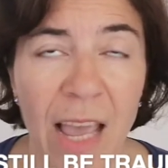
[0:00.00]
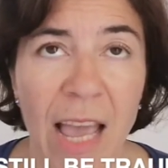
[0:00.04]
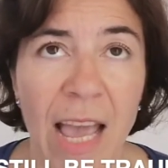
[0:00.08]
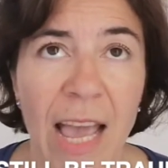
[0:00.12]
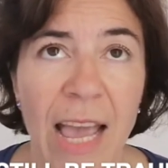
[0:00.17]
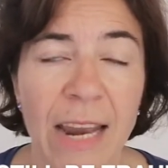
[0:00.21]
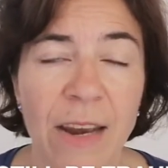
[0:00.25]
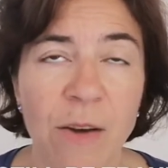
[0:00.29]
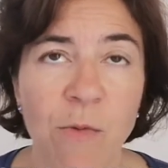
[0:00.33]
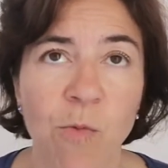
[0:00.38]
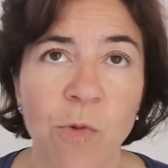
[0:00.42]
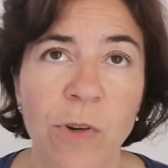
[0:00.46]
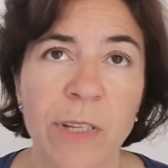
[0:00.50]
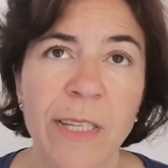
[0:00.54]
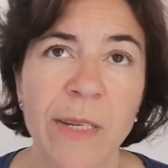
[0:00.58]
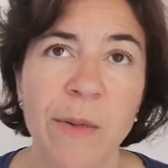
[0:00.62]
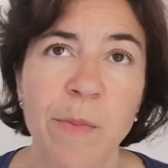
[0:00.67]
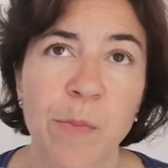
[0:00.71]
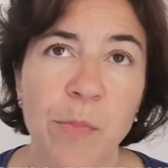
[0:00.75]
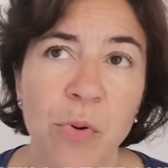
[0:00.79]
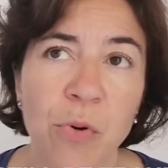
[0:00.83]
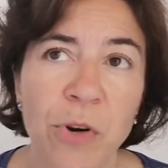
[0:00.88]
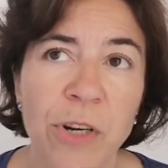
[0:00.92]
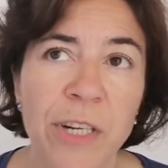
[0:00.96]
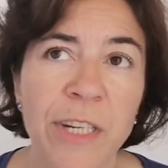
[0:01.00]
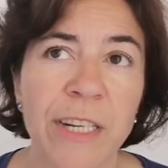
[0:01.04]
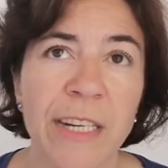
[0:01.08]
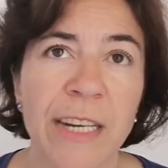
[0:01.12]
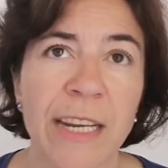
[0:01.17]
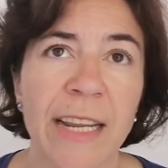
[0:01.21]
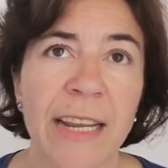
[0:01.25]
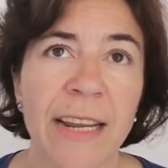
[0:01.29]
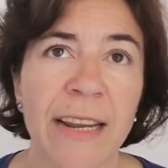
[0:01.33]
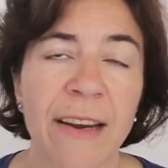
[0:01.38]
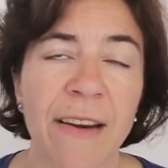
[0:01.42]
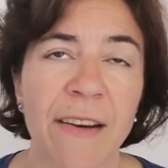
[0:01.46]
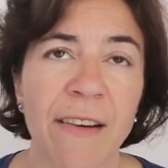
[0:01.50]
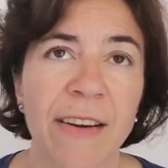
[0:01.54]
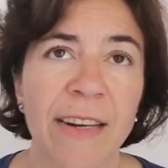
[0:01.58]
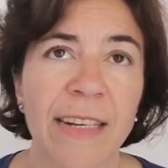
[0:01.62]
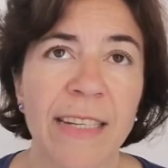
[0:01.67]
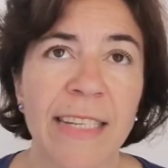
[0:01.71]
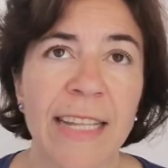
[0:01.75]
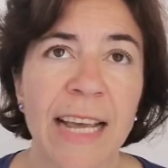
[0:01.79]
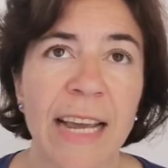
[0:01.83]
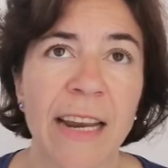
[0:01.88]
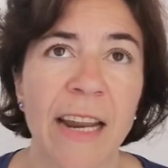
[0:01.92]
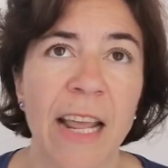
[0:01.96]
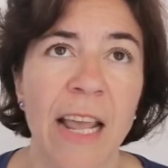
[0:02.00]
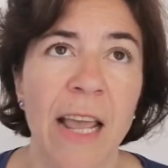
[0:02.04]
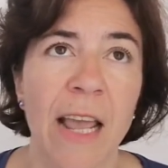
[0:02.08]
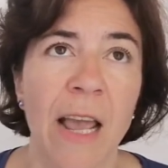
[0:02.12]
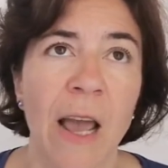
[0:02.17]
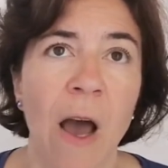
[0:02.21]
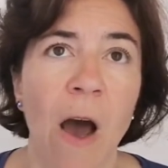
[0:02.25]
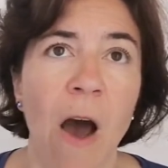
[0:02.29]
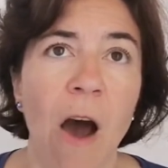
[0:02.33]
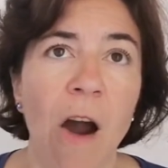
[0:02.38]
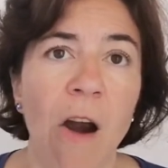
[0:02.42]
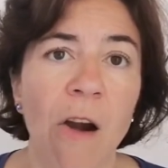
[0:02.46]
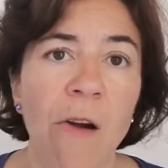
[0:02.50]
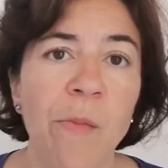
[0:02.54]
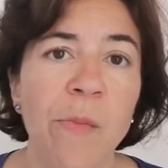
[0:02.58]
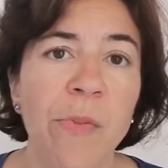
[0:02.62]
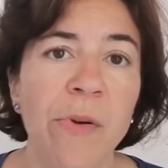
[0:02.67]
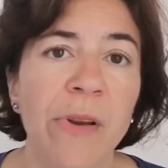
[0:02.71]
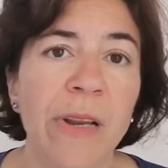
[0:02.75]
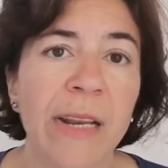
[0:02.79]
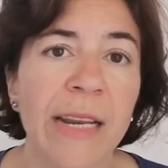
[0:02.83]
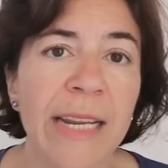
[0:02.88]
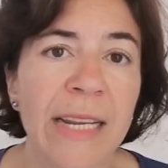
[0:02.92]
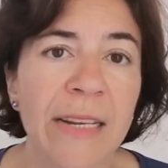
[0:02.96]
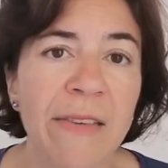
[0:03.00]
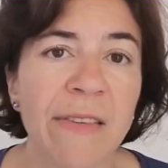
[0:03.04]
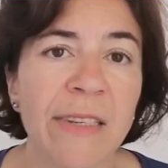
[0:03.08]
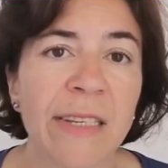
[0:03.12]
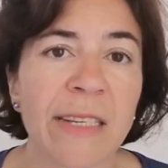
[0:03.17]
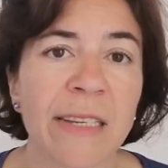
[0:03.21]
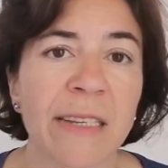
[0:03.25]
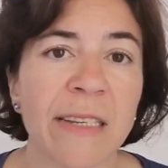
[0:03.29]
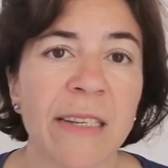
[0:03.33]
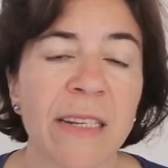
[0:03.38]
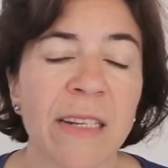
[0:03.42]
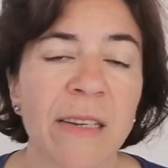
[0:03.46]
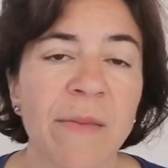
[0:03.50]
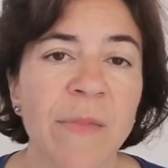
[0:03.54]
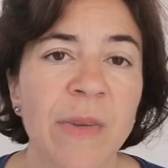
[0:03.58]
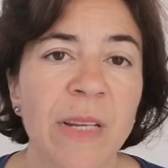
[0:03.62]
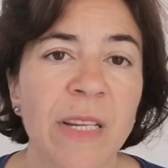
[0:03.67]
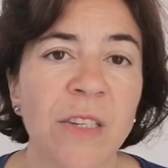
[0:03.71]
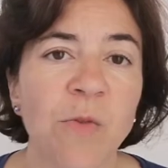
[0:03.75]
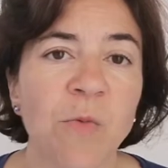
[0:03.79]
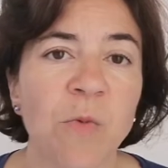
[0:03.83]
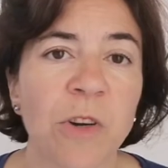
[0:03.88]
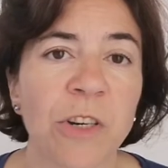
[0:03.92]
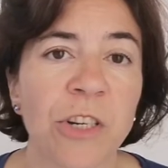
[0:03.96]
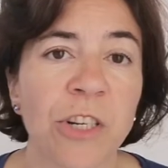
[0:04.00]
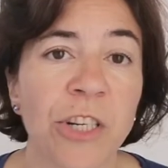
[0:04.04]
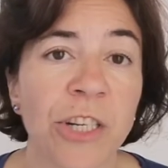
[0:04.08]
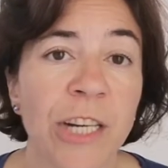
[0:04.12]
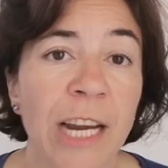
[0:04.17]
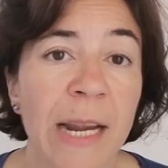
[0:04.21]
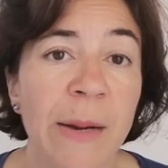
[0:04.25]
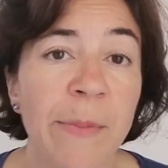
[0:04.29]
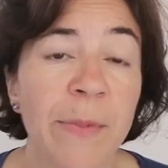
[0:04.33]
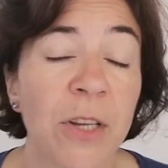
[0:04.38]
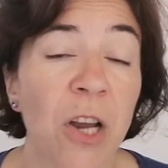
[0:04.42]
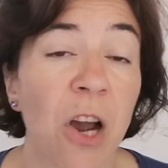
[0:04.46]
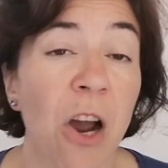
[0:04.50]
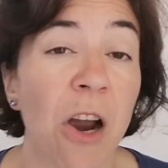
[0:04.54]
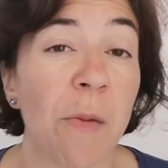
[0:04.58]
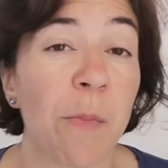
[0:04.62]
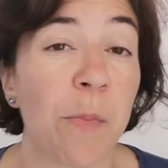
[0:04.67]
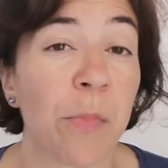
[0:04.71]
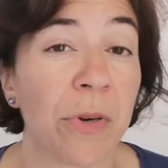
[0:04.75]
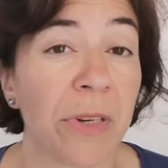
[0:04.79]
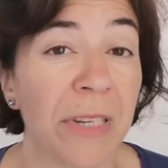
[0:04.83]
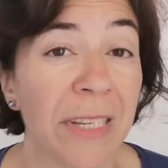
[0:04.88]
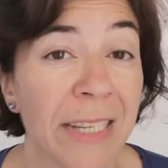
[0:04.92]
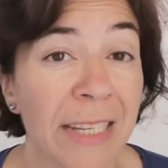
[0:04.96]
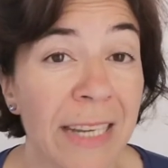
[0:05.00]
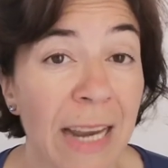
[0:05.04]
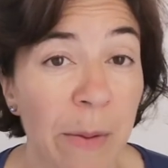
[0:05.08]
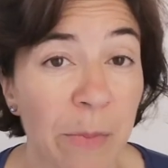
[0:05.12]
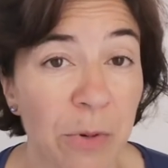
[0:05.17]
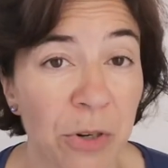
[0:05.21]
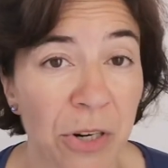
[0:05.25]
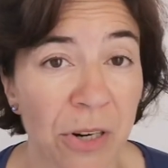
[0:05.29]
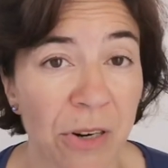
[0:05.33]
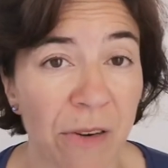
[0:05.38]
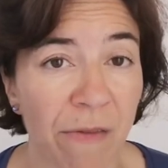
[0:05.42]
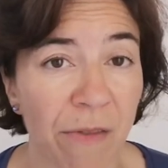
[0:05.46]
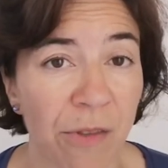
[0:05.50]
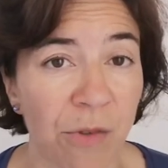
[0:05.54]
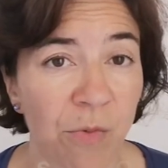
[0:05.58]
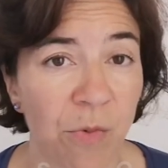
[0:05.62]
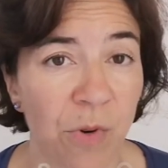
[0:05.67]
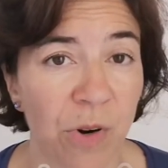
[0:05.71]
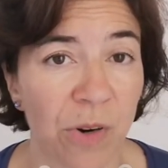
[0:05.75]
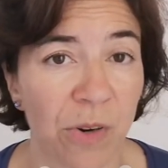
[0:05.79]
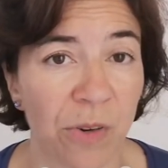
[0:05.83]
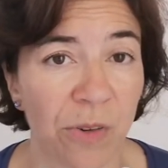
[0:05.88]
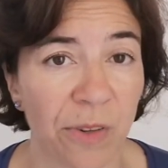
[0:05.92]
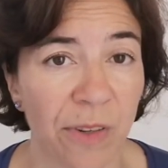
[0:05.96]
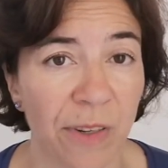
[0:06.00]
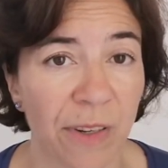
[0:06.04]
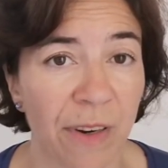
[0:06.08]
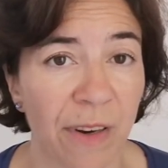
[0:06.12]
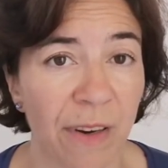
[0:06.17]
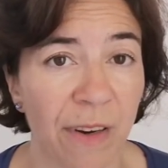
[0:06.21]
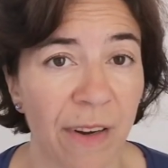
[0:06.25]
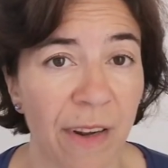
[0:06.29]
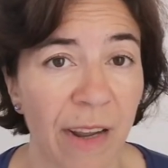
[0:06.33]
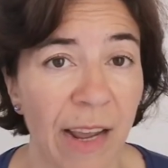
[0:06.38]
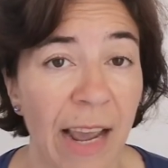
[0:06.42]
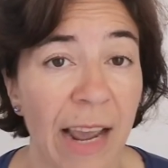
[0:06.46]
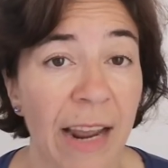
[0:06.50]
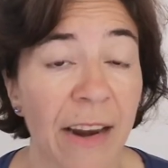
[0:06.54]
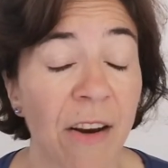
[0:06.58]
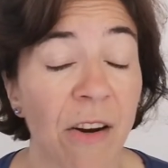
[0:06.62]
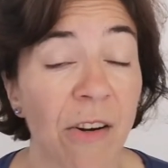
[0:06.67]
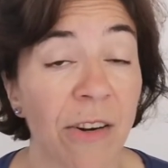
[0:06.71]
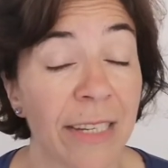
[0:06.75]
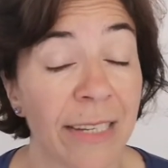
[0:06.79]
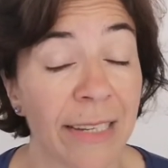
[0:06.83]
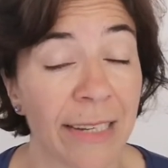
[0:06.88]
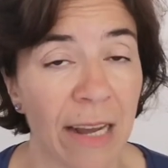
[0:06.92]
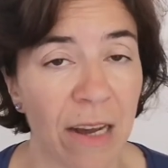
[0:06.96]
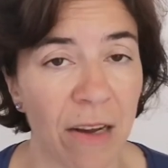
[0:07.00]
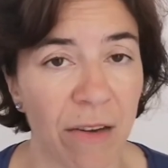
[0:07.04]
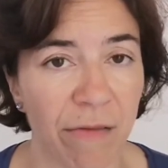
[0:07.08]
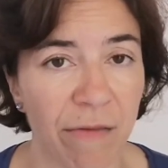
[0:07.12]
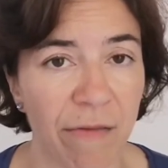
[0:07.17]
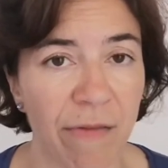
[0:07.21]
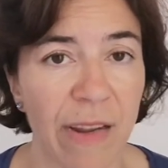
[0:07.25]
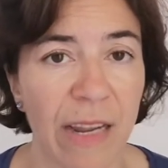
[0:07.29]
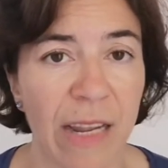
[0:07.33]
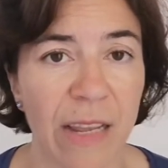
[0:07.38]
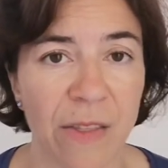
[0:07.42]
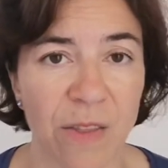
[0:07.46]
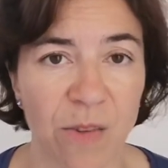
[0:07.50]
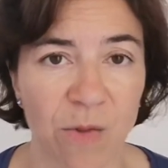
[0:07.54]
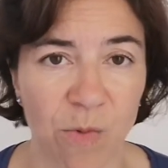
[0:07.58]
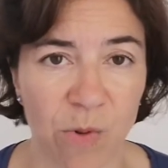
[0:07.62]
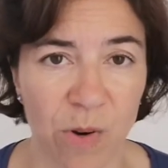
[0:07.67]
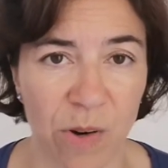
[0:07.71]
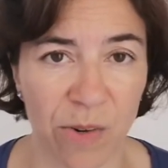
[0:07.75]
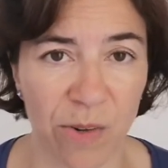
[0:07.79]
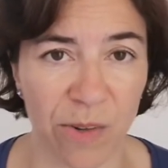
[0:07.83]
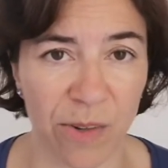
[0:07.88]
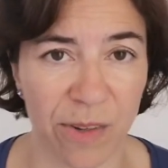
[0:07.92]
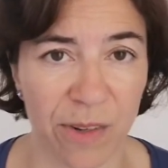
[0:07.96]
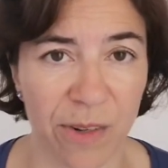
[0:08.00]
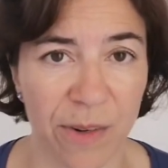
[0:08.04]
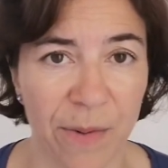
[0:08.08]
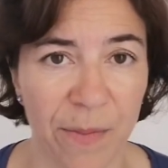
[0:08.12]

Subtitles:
And what's important here is that our belief system is what shapes our perception of the world and ourself in the world.